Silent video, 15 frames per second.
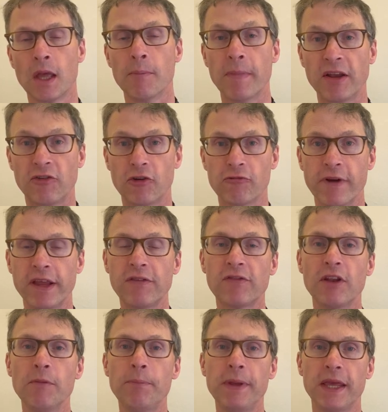May she rest
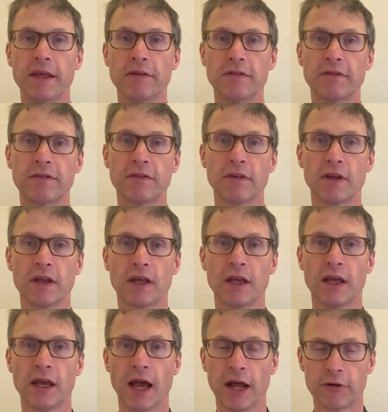in peace
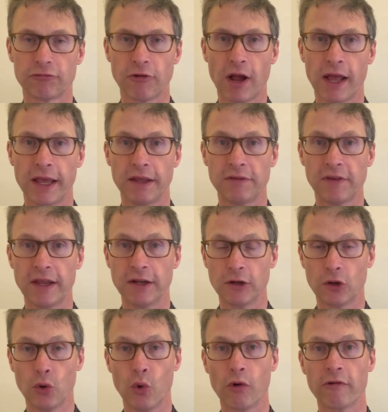and rise in
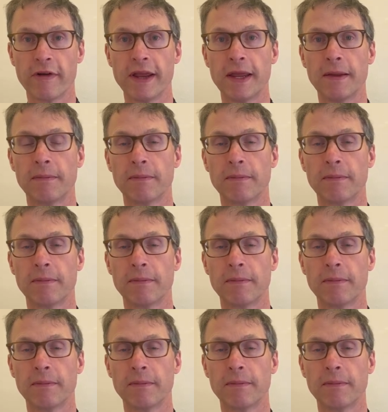glory.